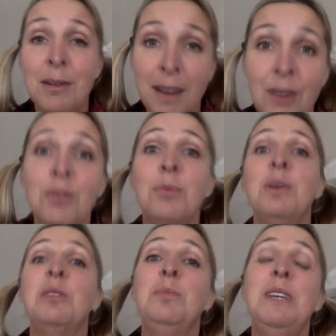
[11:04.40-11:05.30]
health,
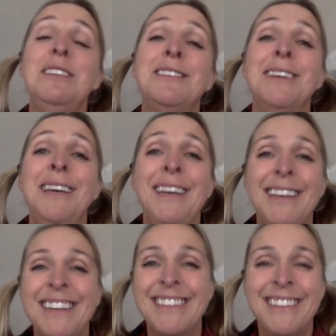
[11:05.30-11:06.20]
which means it
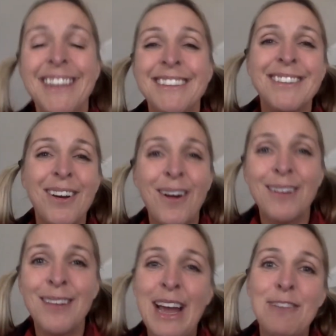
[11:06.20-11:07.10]
extends our
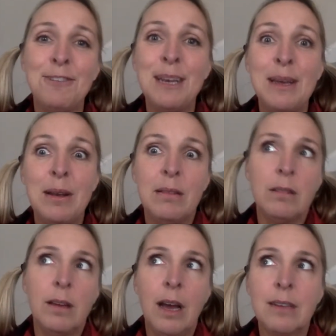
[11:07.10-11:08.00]
life, and it
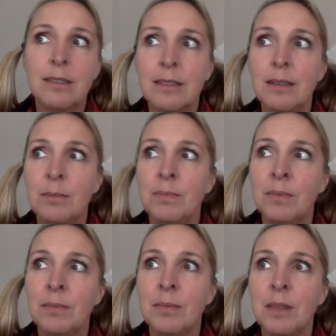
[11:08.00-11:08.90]
actually
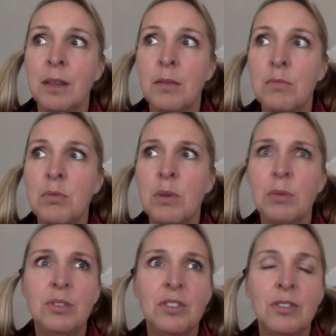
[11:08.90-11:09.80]

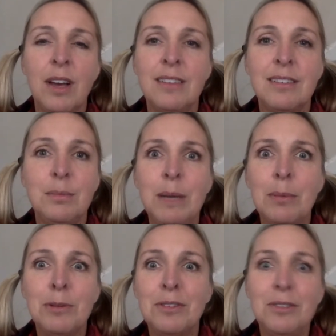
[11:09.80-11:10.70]
promotes us to be
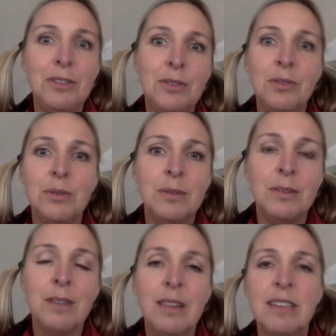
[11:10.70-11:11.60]
able to do
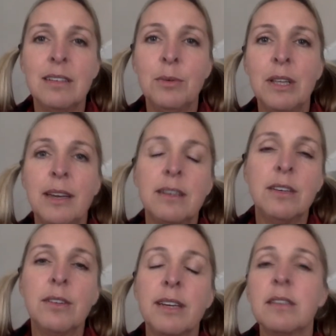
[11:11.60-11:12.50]
things that we like to
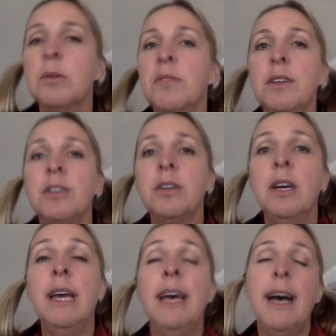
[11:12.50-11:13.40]
do. Like some of you,
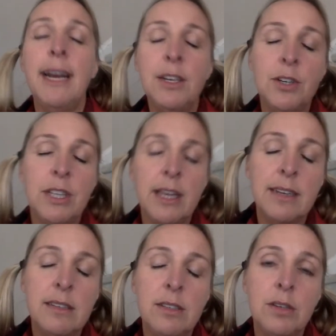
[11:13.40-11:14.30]
I know you
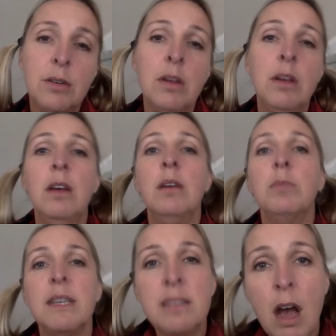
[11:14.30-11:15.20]
like to
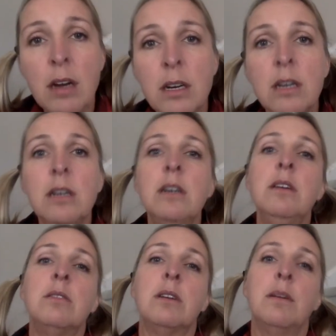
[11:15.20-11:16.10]
play soccer
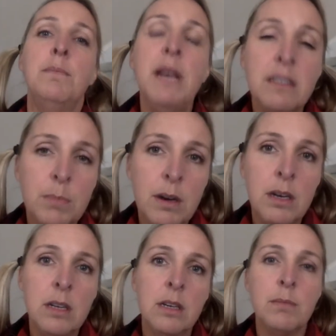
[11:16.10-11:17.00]
or
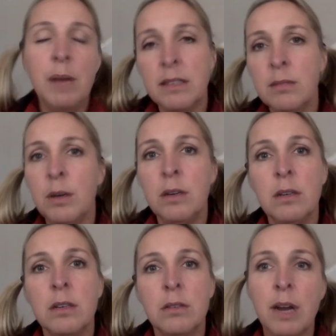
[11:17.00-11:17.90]
baseball or
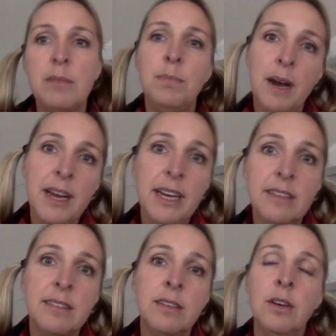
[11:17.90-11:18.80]
basketball or ride
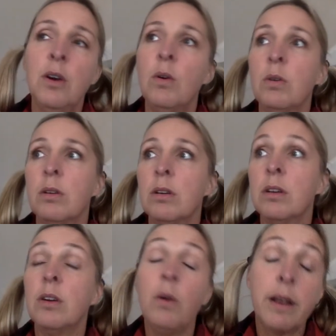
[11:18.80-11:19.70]
bikes or
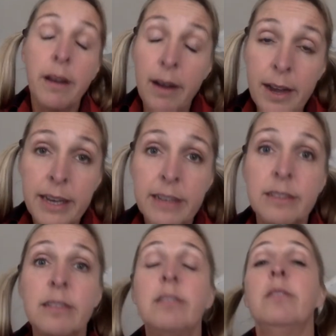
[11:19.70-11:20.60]
go on
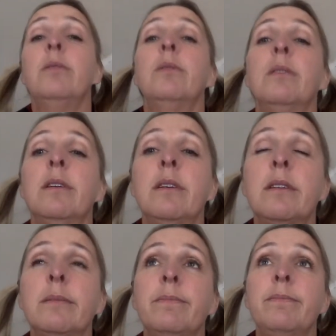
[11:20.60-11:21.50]
hikes
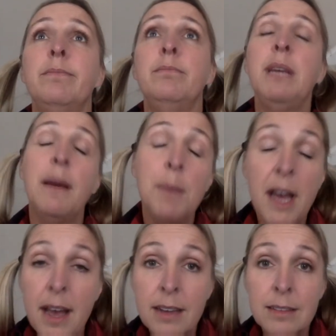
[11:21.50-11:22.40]
or
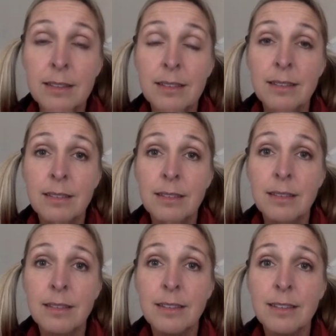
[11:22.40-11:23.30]
BMX.
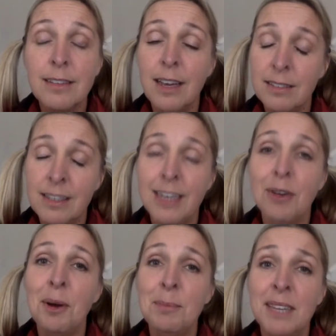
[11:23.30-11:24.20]
Yes,
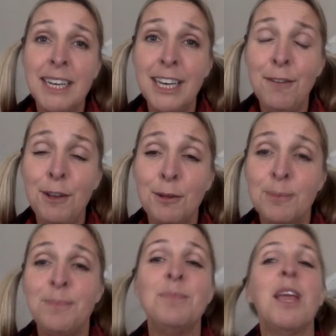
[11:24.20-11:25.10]
Nico, I'm thinking of you.
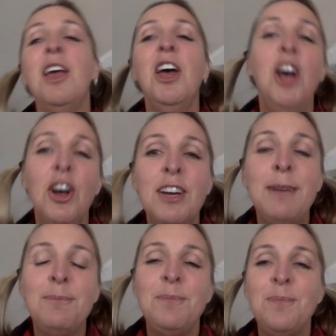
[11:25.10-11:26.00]

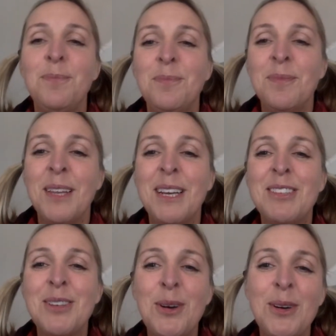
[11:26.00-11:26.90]
Okay,
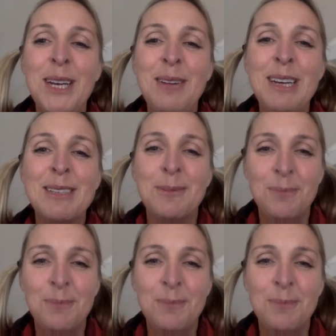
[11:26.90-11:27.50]
so anyways,